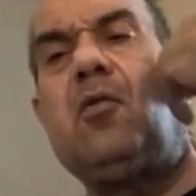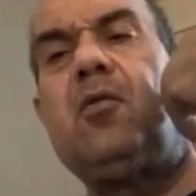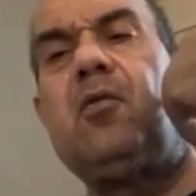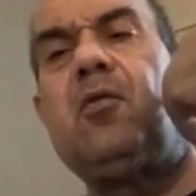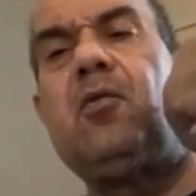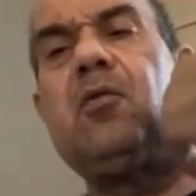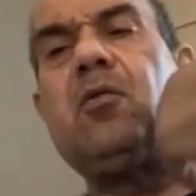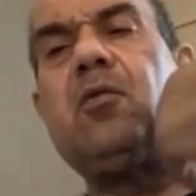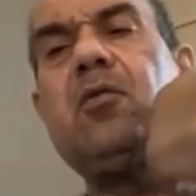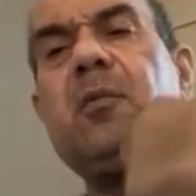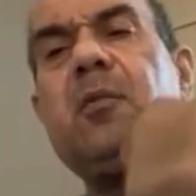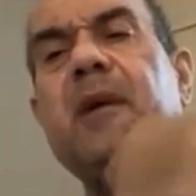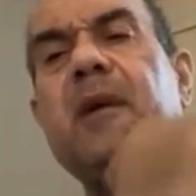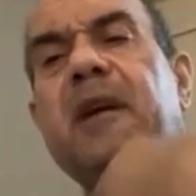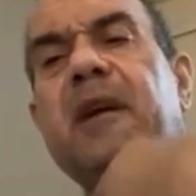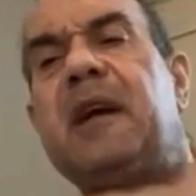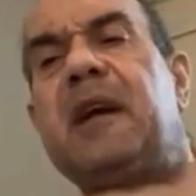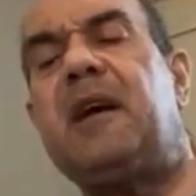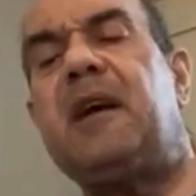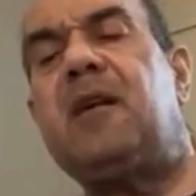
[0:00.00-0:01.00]

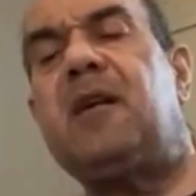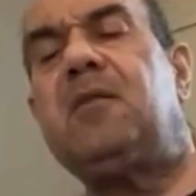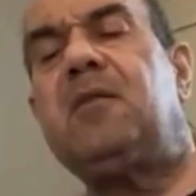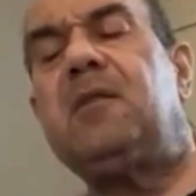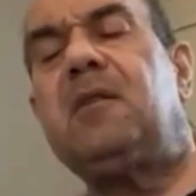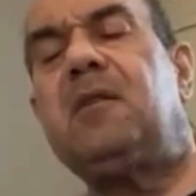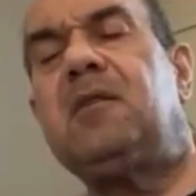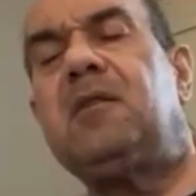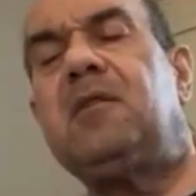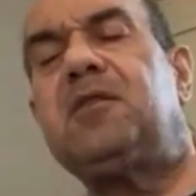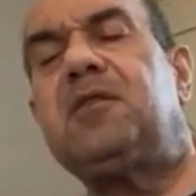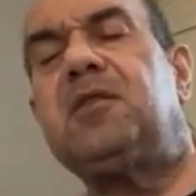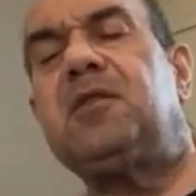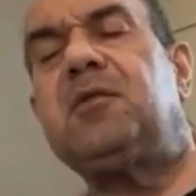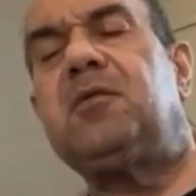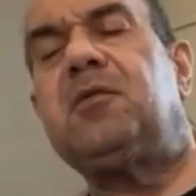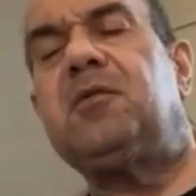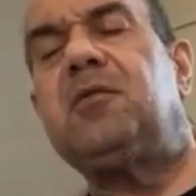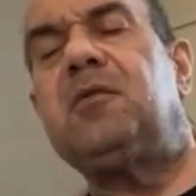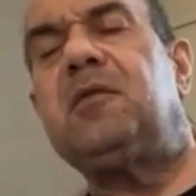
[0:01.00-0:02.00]
all the way down
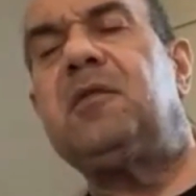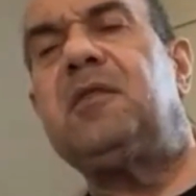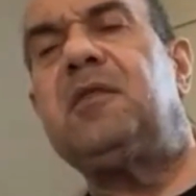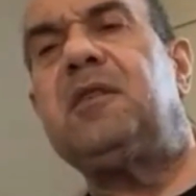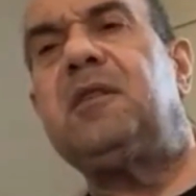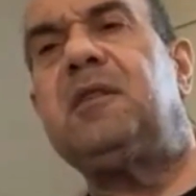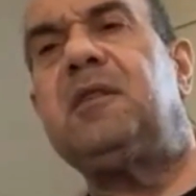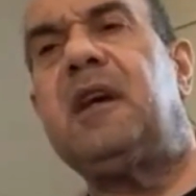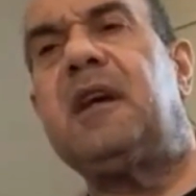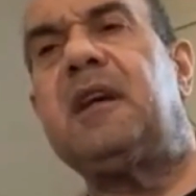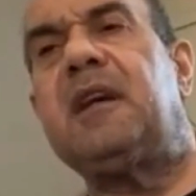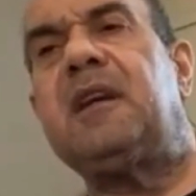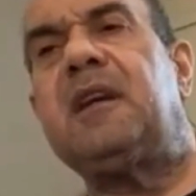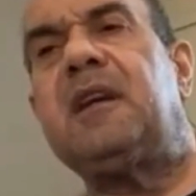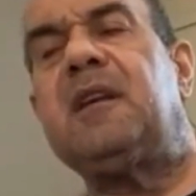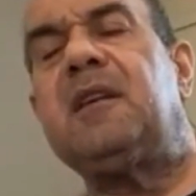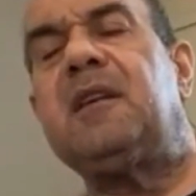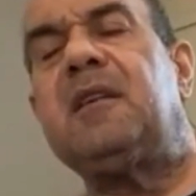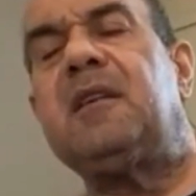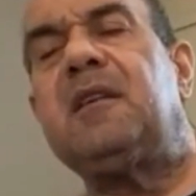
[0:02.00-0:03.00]
to
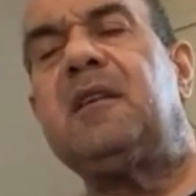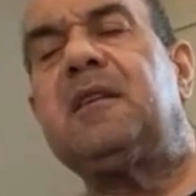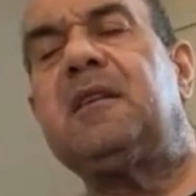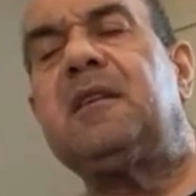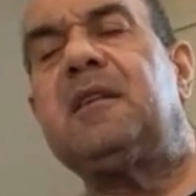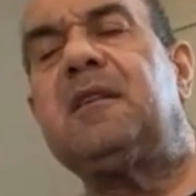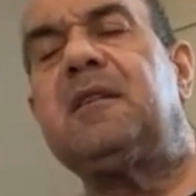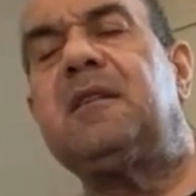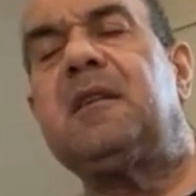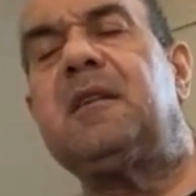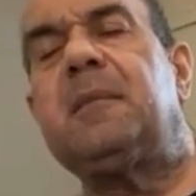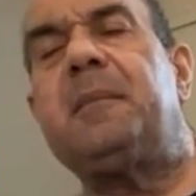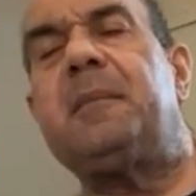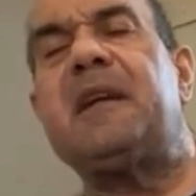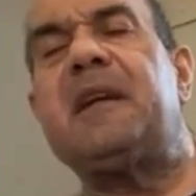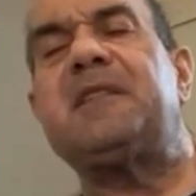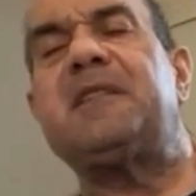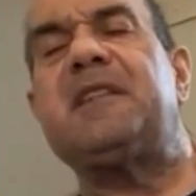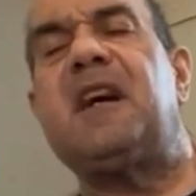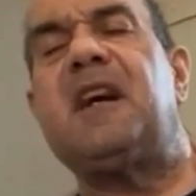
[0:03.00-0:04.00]
like the
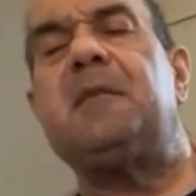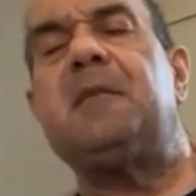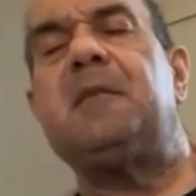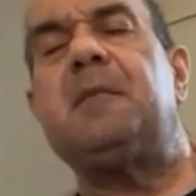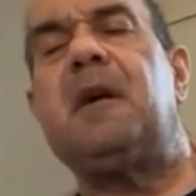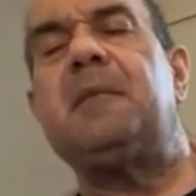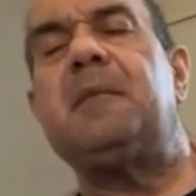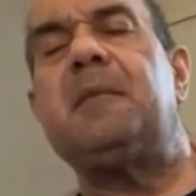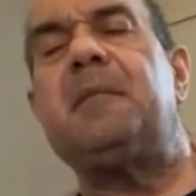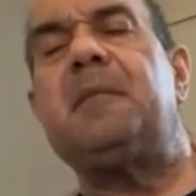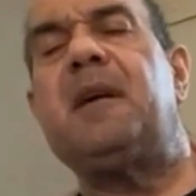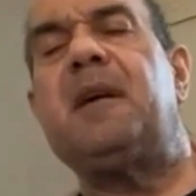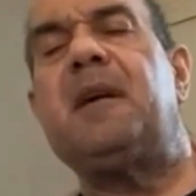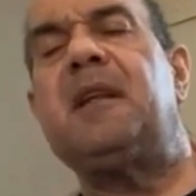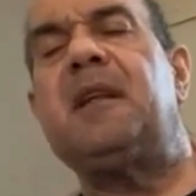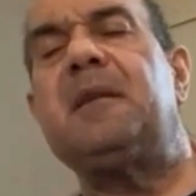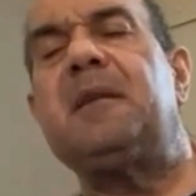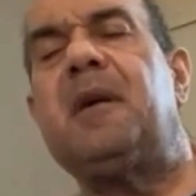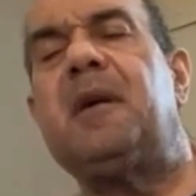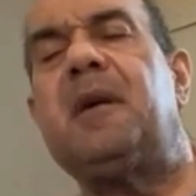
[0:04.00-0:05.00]
backside of my
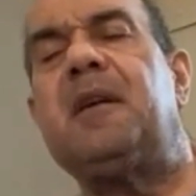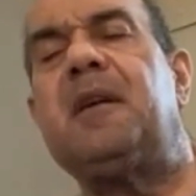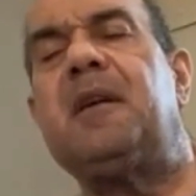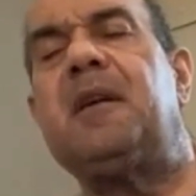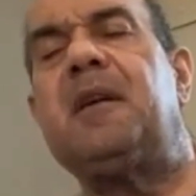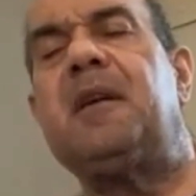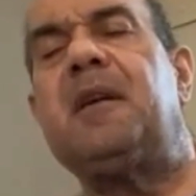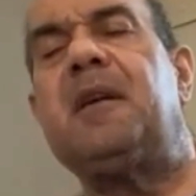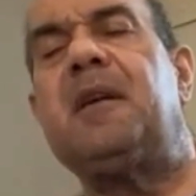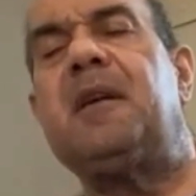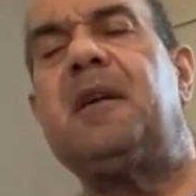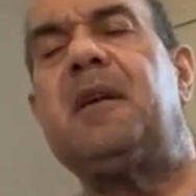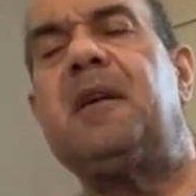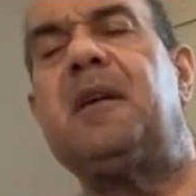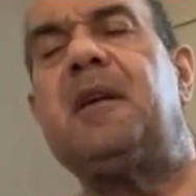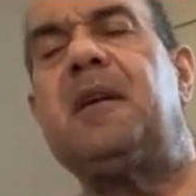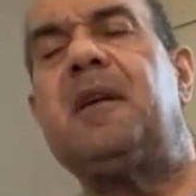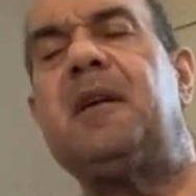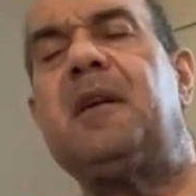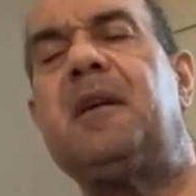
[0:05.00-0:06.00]
belly button, where my
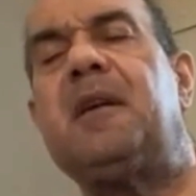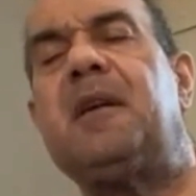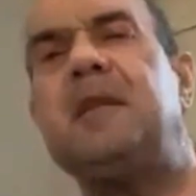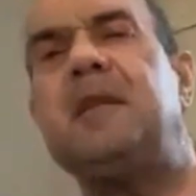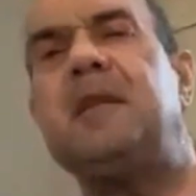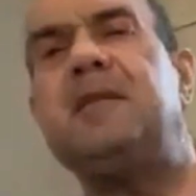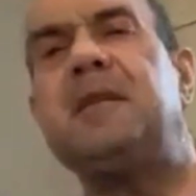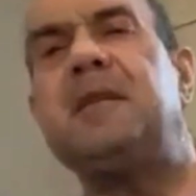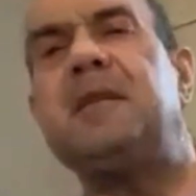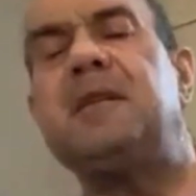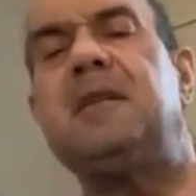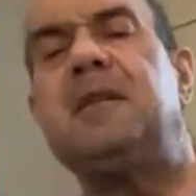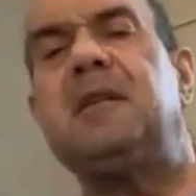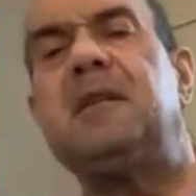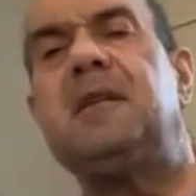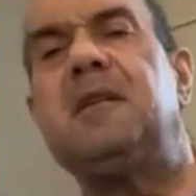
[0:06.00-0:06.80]
belly button is.